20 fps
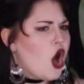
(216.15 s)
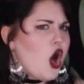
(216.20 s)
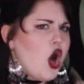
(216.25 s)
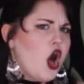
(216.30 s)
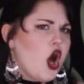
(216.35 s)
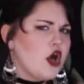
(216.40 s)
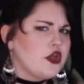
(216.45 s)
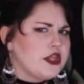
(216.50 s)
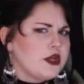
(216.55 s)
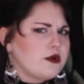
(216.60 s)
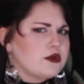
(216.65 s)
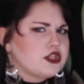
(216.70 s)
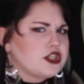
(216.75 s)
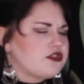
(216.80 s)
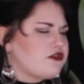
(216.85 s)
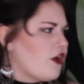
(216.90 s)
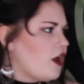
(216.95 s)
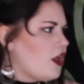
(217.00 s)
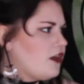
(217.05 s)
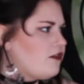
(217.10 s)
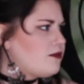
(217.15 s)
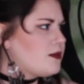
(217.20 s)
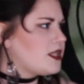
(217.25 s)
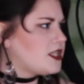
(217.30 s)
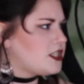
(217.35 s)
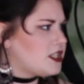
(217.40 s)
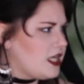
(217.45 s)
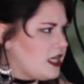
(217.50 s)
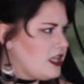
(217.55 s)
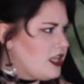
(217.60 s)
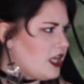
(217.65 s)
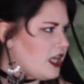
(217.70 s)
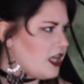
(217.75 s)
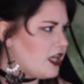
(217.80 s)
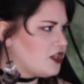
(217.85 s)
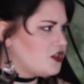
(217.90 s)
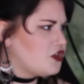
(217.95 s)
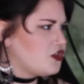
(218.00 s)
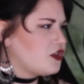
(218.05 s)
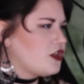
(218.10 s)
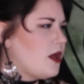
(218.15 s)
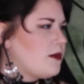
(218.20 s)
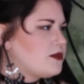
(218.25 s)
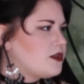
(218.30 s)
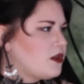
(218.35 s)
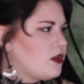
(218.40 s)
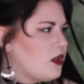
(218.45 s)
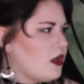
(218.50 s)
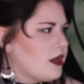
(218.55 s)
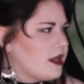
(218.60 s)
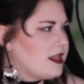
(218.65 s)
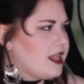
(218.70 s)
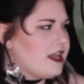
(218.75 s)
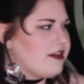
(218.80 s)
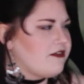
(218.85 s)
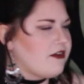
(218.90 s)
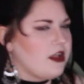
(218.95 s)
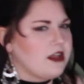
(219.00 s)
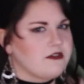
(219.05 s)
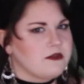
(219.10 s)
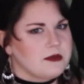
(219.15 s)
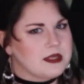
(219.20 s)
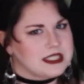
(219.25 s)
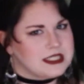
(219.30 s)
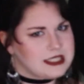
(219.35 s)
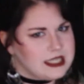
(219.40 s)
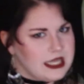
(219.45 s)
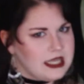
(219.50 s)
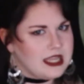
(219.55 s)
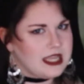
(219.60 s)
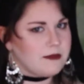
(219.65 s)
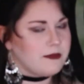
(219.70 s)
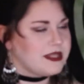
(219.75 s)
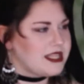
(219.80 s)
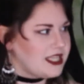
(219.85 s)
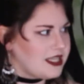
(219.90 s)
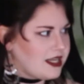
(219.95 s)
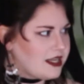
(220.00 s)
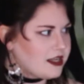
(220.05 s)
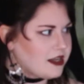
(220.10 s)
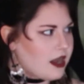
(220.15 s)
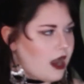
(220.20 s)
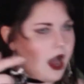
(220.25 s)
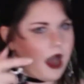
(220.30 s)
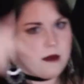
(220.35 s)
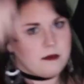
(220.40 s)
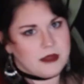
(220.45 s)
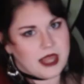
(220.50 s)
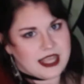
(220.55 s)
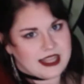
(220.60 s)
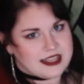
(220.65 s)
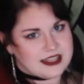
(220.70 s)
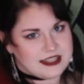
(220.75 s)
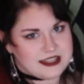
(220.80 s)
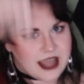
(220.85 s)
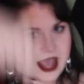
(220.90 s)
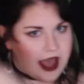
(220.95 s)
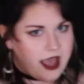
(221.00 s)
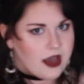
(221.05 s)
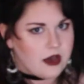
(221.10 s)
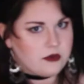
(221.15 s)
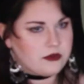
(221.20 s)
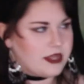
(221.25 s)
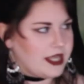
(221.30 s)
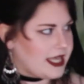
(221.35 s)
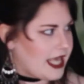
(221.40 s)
oh, they were just falling from the ceiling. It's just clumps of clay falling from the ceiling. But they didn't come, like, down. They